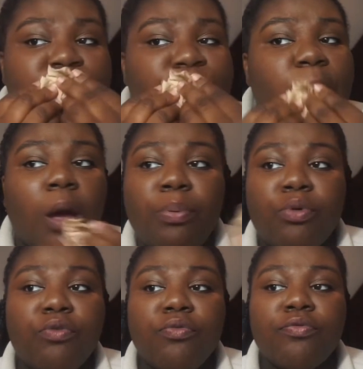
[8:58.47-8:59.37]

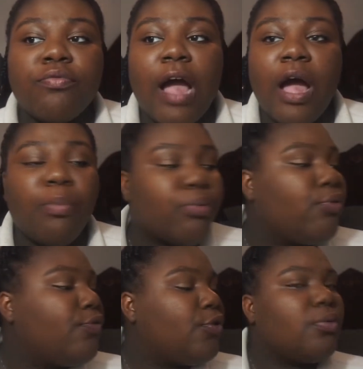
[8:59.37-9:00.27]
I
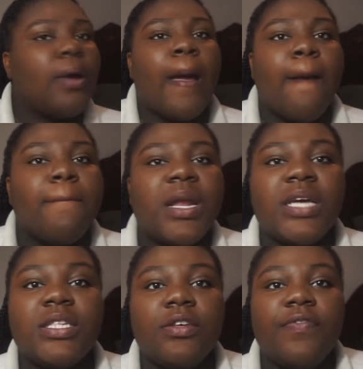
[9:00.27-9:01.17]
approve you. But I
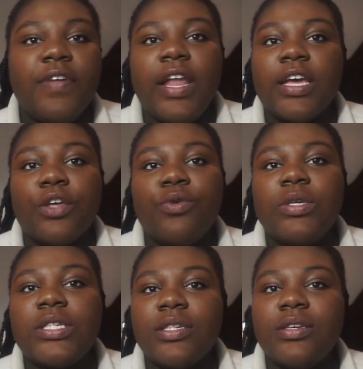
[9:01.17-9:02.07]
still feel like you could
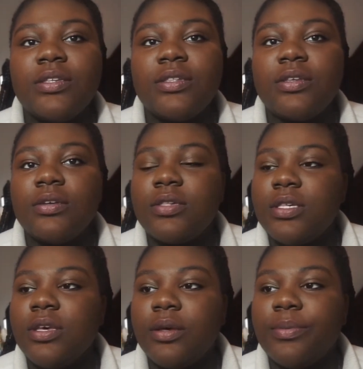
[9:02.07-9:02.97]
still
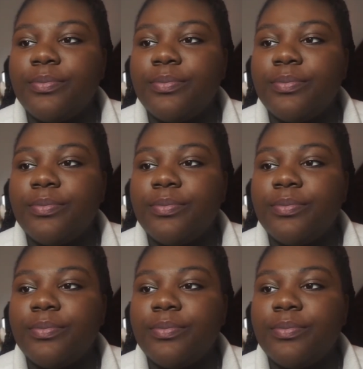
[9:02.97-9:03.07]
see it.